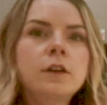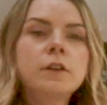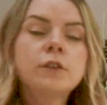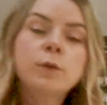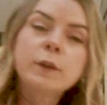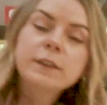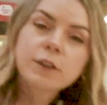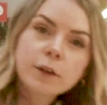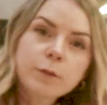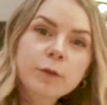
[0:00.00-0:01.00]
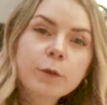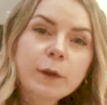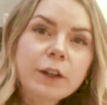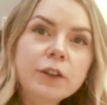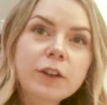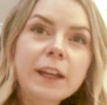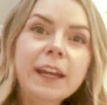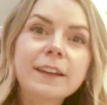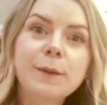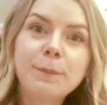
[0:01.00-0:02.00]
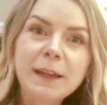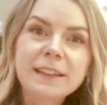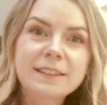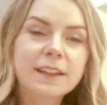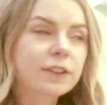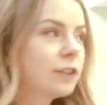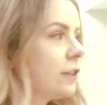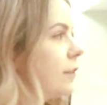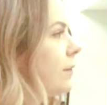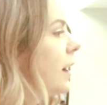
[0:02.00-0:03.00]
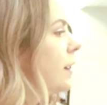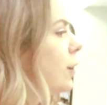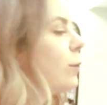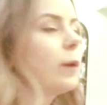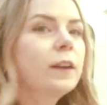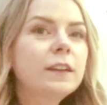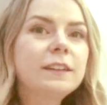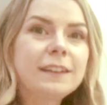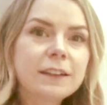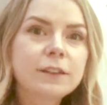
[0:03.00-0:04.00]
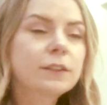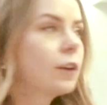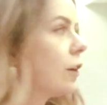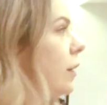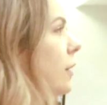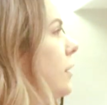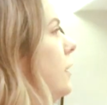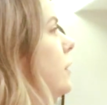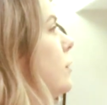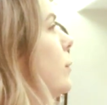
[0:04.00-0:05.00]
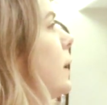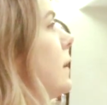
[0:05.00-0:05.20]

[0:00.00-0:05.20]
So it's good for when you're looking at the meat section to find out where the deals are. So we